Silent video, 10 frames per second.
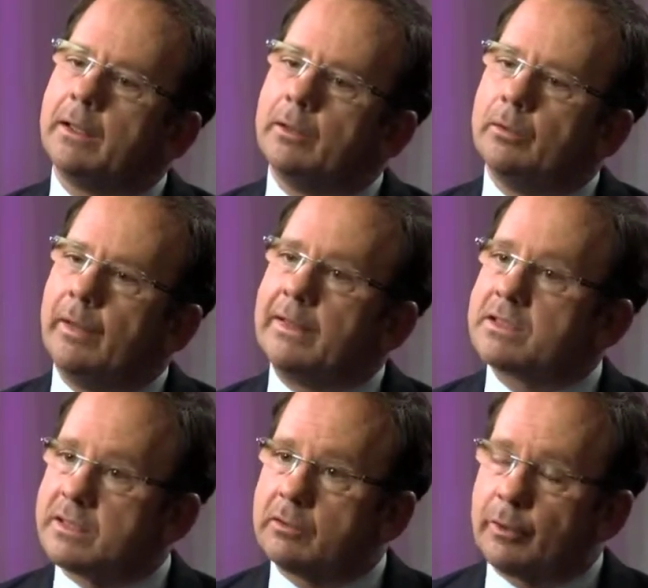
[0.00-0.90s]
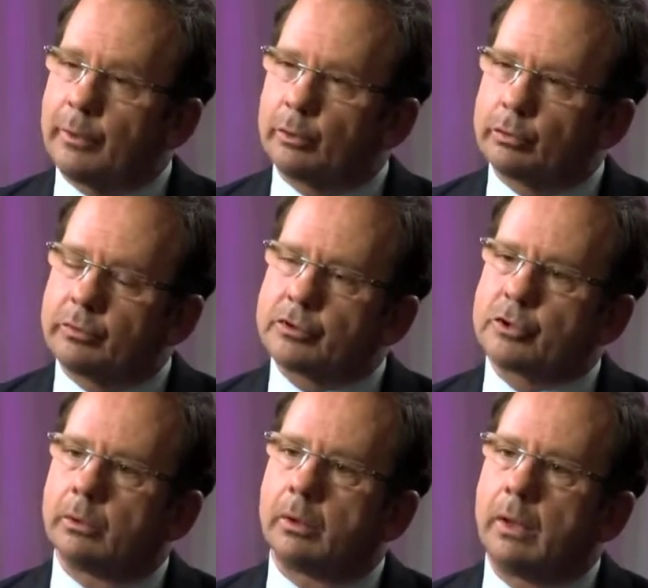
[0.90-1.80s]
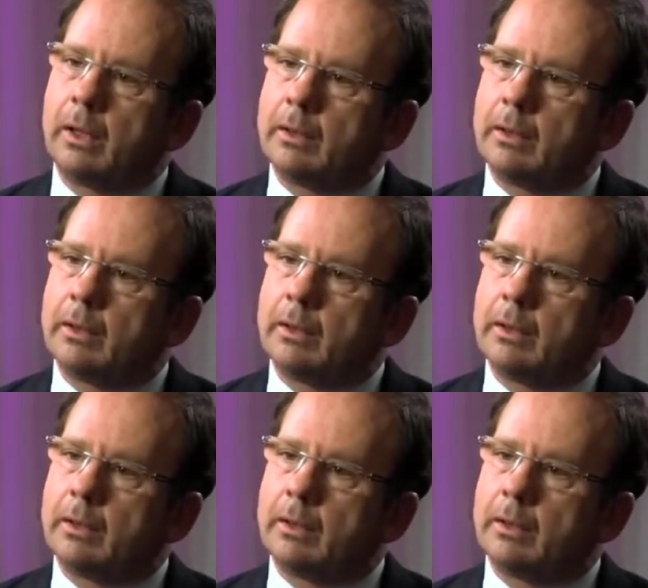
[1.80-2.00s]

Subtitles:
and still very controversial.